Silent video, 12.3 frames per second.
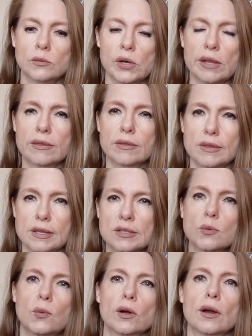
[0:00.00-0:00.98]
with
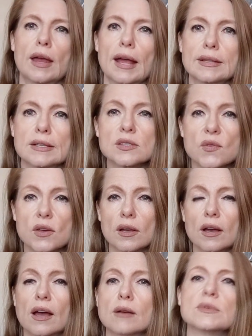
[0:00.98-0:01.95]
this work and this
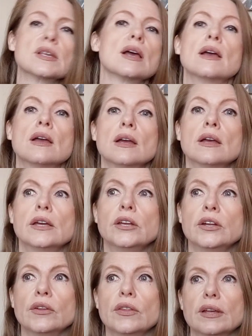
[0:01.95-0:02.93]
field comes,
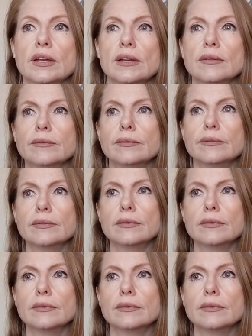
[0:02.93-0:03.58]
the